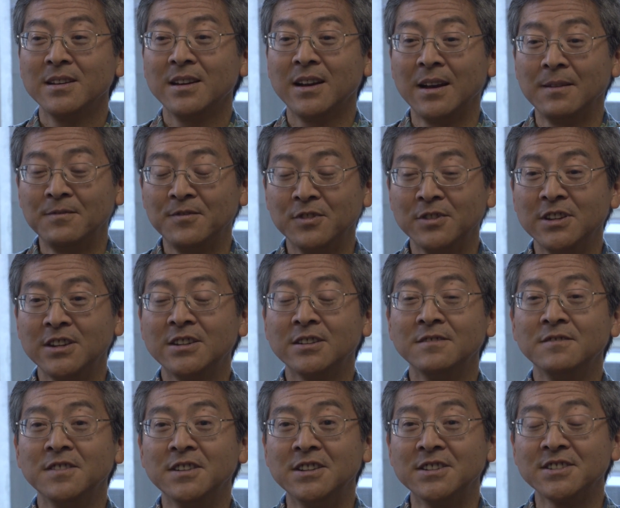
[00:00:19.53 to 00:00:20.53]
I'm fully
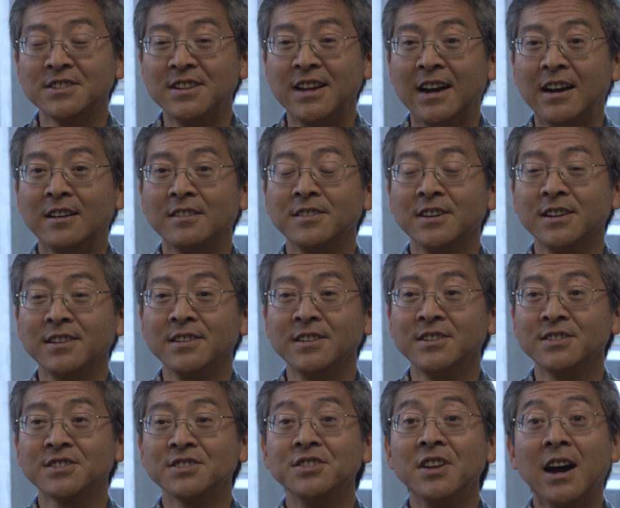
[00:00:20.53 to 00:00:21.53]
convinced now that
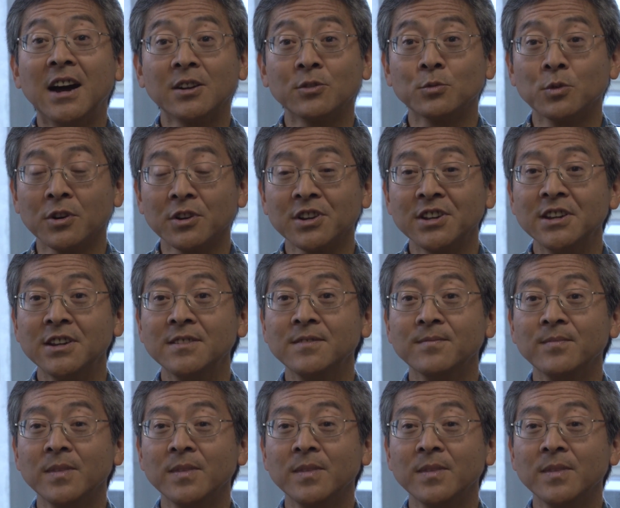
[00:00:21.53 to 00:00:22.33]
it's not working.